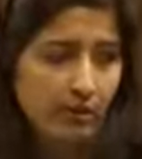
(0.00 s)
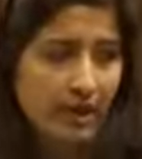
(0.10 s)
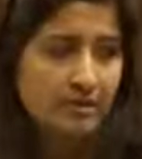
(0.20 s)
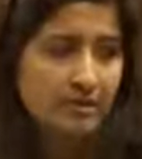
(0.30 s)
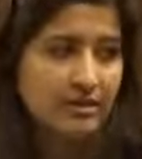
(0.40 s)

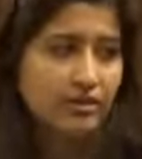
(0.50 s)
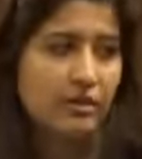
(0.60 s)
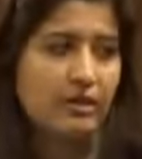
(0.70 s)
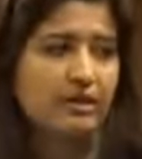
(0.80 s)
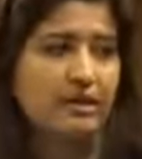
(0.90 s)
as
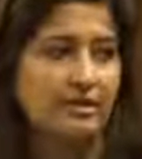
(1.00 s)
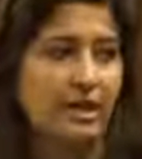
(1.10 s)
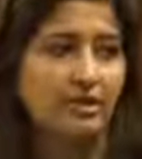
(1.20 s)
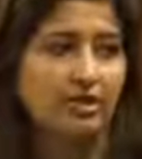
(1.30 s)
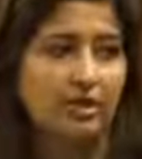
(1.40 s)
Israel is
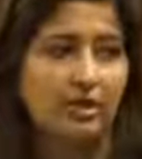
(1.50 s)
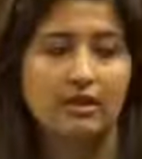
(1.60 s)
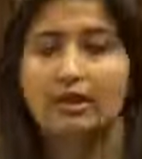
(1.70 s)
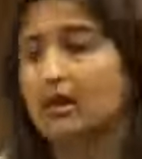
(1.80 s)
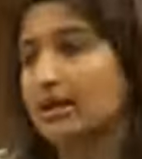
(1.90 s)

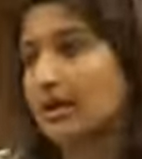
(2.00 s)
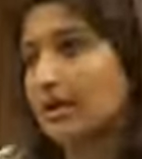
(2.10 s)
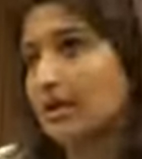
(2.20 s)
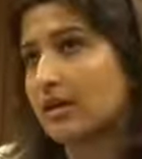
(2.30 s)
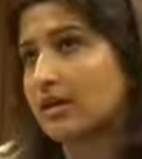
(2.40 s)
actually
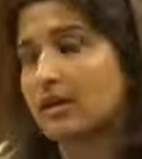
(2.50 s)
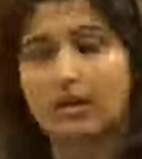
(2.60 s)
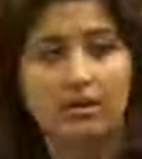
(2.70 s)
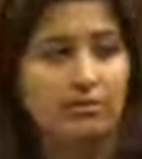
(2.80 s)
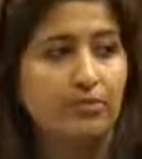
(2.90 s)

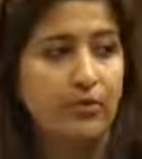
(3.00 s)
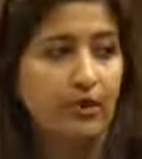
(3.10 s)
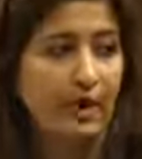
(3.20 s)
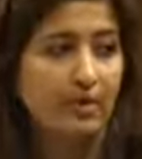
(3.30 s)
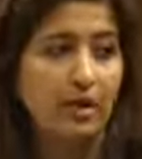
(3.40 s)

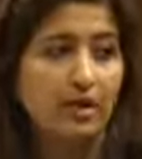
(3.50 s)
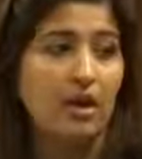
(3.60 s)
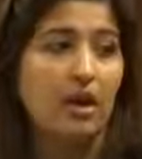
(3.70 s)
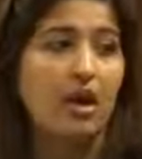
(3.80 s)
proclaiming.